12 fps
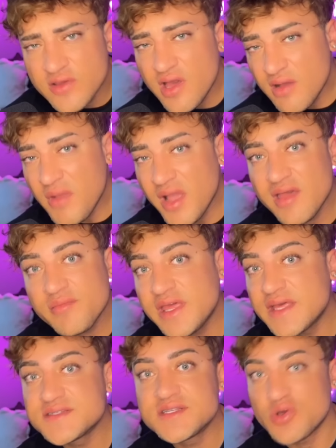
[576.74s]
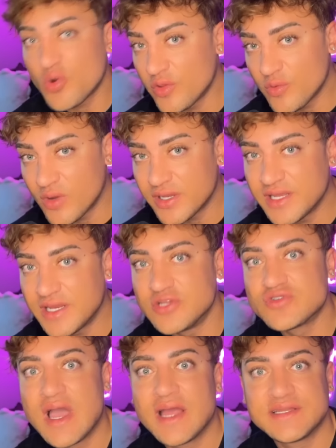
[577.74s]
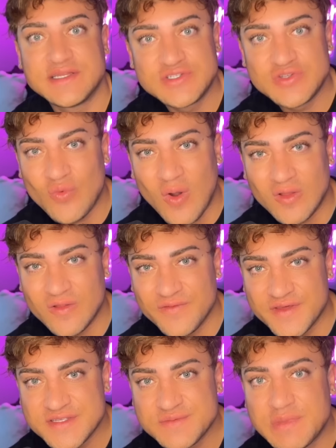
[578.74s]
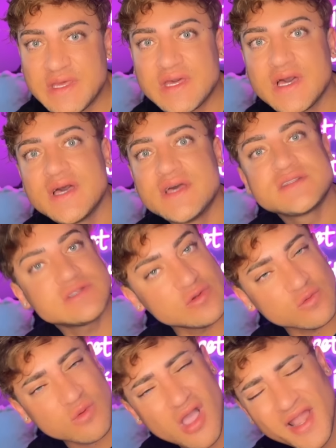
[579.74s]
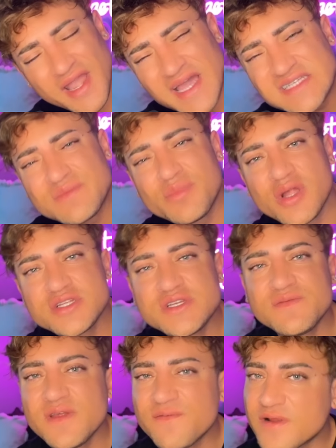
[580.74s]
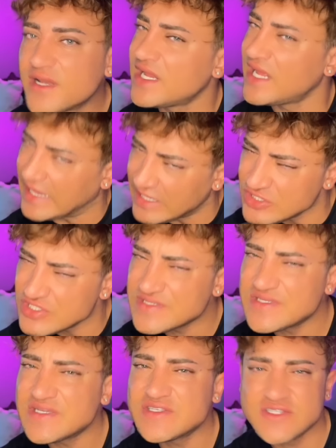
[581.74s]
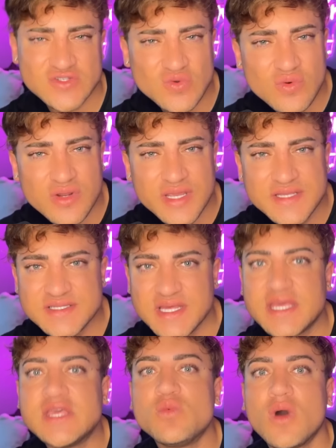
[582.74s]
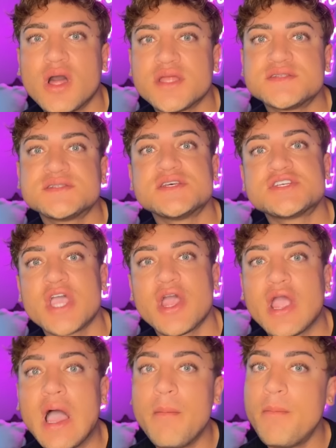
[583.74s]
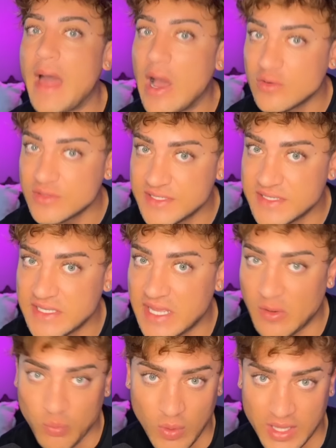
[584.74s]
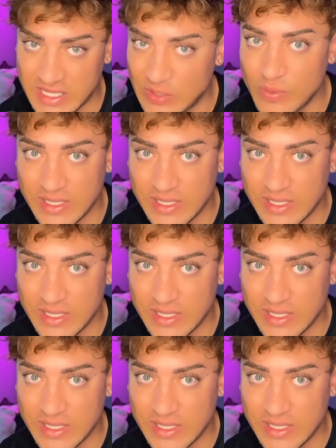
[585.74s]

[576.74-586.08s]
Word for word: Now, Young Miami isn't the only one getting dragged into all of this because Lil Rod has a bunch of different interesting stories that he wants to share about Diddy and what he